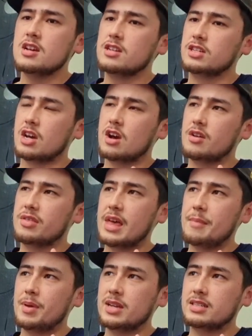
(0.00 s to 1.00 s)
So
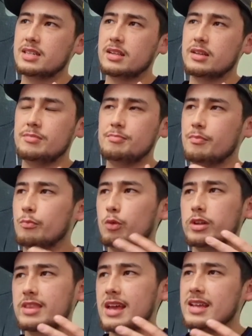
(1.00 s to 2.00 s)
that basically,
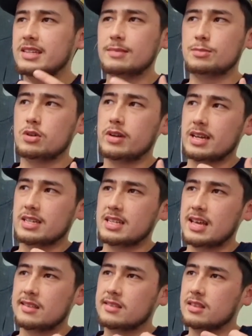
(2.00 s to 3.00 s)
what that ends up doing is
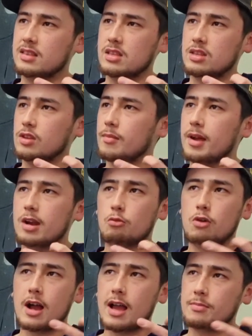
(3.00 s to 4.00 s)
that no matter
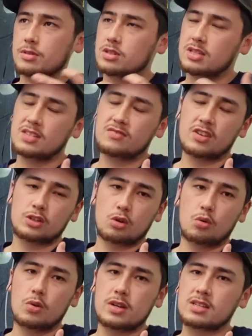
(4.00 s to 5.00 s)
what happens, these fish are
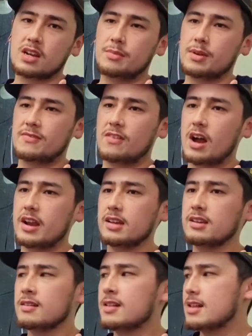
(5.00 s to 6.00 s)
always going to be
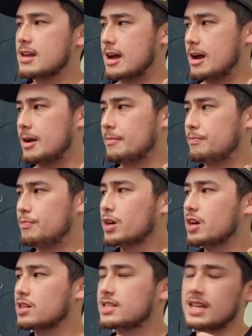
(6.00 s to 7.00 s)
fighting,
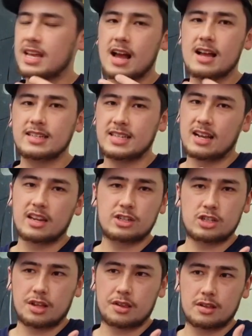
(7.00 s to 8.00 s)
because they can't tell
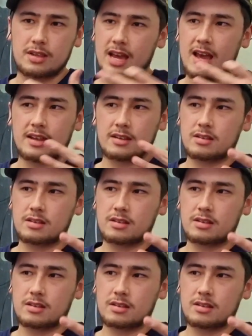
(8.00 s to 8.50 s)
each other that